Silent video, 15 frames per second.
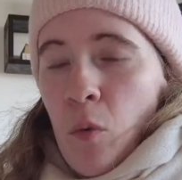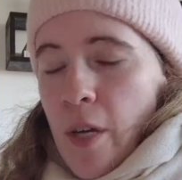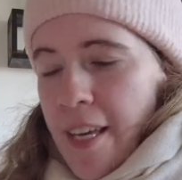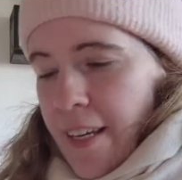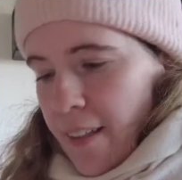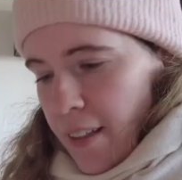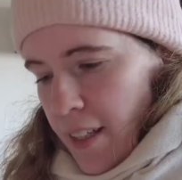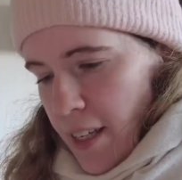
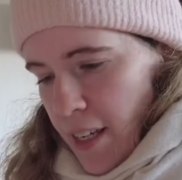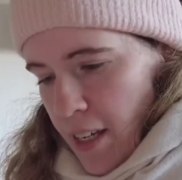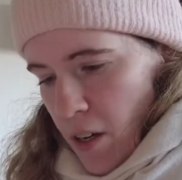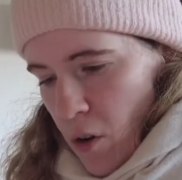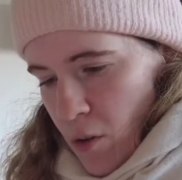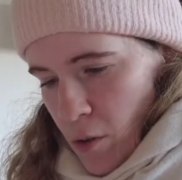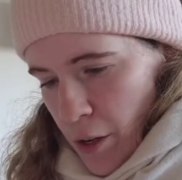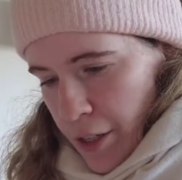weekly
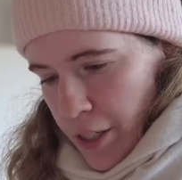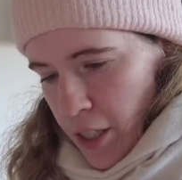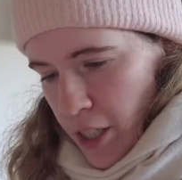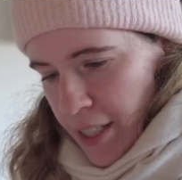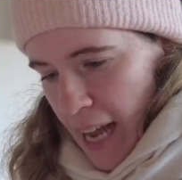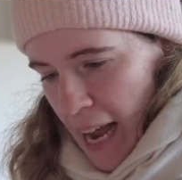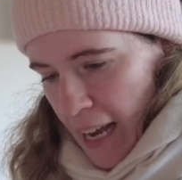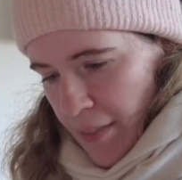or to
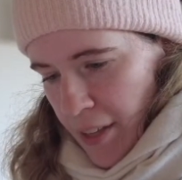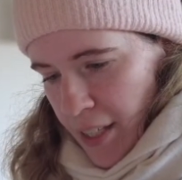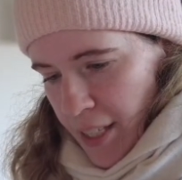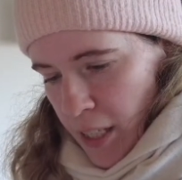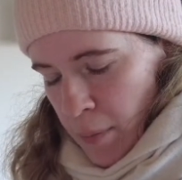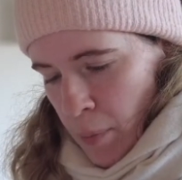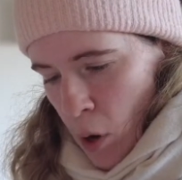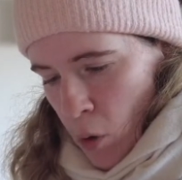just add these
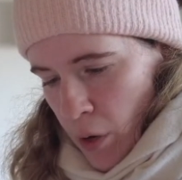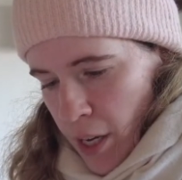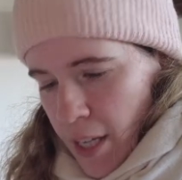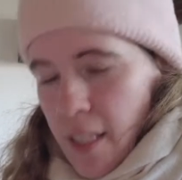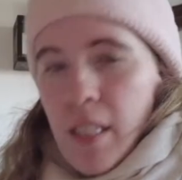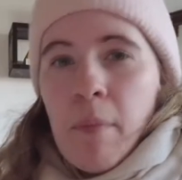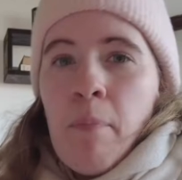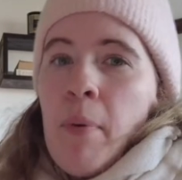as bonus,